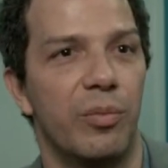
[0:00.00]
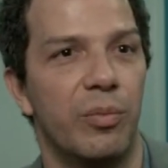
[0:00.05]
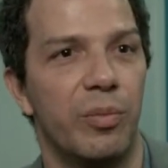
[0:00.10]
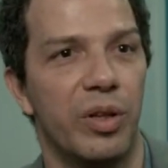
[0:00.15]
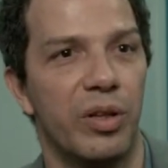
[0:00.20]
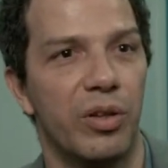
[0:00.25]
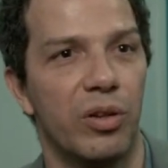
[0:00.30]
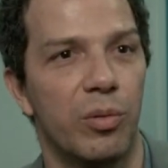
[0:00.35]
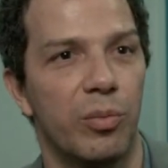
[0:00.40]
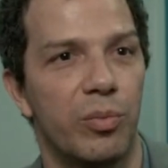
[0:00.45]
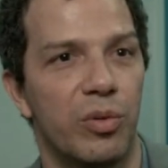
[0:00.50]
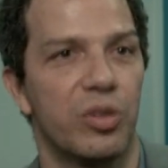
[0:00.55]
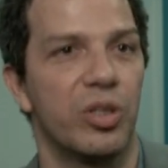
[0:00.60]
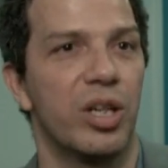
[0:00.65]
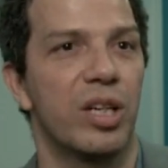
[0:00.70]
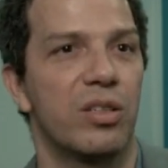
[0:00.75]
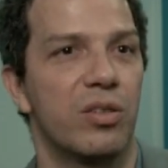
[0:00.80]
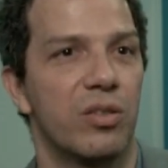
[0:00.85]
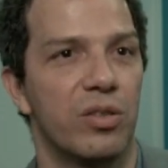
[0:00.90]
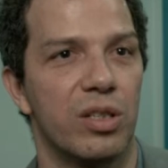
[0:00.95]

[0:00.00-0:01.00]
video projection